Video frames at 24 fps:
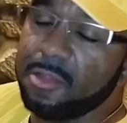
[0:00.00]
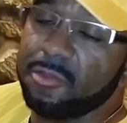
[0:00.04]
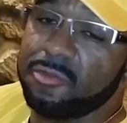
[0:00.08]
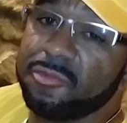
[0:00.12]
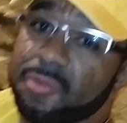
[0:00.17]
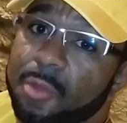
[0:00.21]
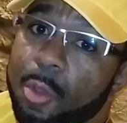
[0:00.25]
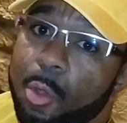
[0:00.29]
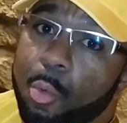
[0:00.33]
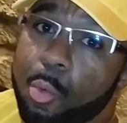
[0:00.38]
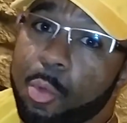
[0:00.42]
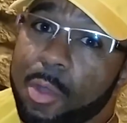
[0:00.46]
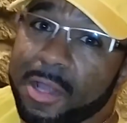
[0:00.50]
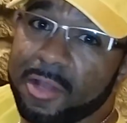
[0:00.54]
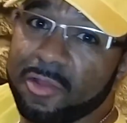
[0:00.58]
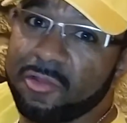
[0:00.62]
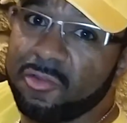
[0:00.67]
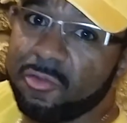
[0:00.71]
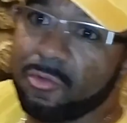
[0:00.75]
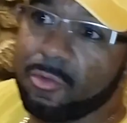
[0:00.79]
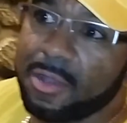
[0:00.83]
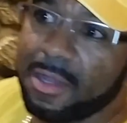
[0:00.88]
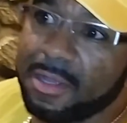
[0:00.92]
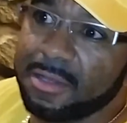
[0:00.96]
True. So
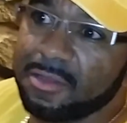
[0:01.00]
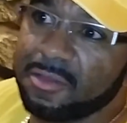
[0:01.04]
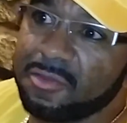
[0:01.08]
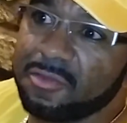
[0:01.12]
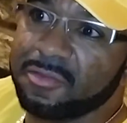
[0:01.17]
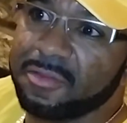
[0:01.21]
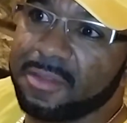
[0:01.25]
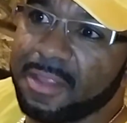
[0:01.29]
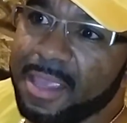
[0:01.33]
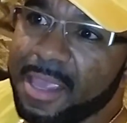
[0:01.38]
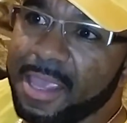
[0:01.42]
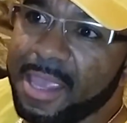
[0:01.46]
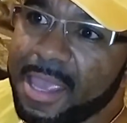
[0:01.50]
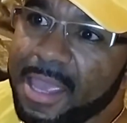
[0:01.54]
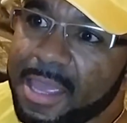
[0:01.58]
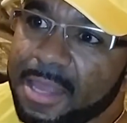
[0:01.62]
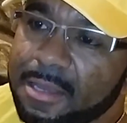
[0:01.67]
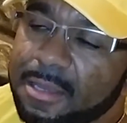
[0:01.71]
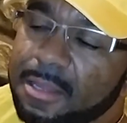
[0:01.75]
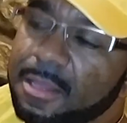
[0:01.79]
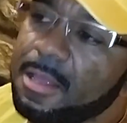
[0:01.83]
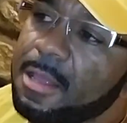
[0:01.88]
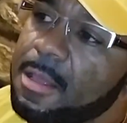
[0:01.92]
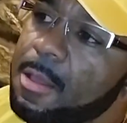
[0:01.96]
once you
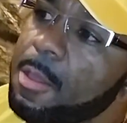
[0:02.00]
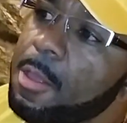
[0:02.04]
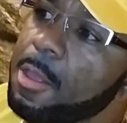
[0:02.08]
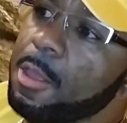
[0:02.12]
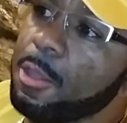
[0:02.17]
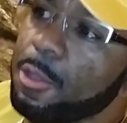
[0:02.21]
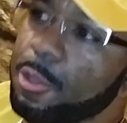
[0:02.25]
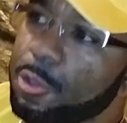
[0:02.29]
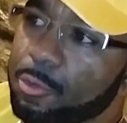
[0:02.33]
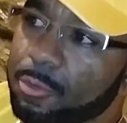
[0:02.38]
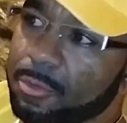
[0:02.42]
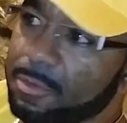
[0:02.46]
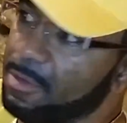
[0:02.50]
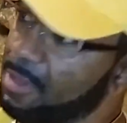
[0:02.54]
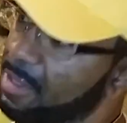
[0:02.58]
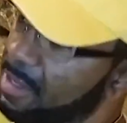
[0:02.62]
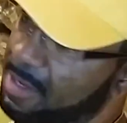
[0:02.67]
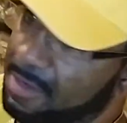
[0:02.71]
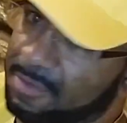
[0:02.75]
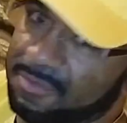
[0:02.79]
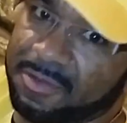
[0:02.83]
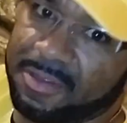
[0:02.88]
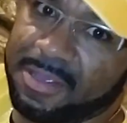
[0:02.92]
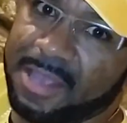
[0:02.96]
understand,
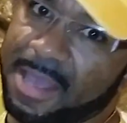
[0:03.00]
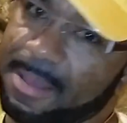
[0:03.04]
here's a